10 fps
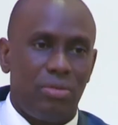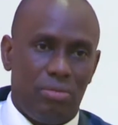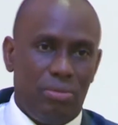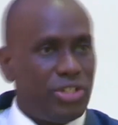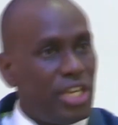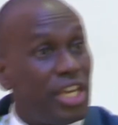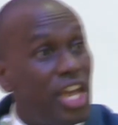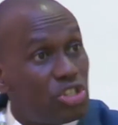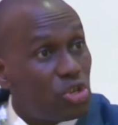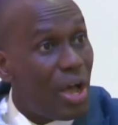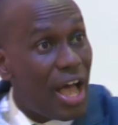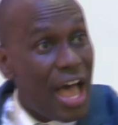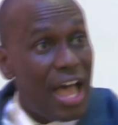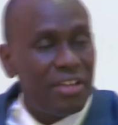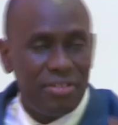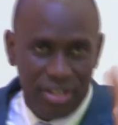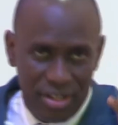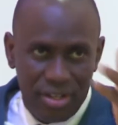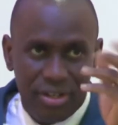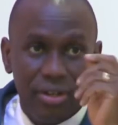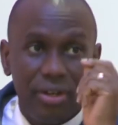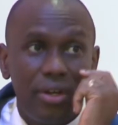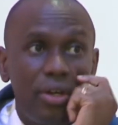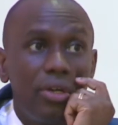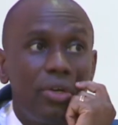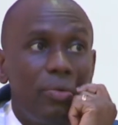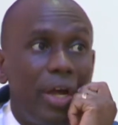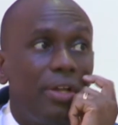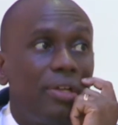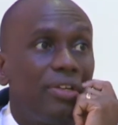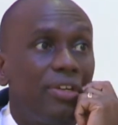But in case you are, ah, well,